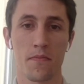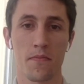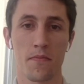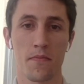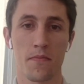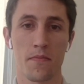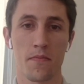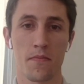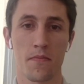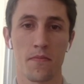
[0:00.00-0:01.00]

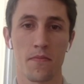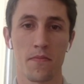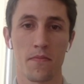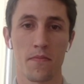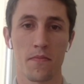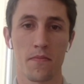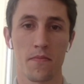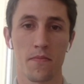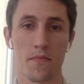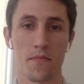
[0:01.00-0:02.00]

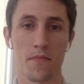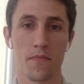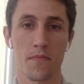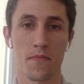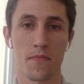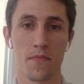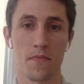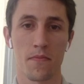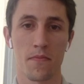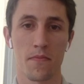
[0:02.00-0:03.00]

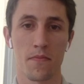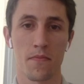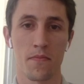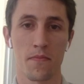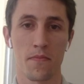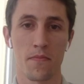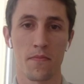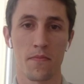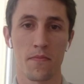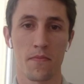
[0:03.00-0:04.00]

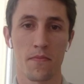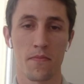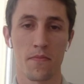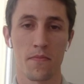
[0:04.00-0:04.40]
(silent)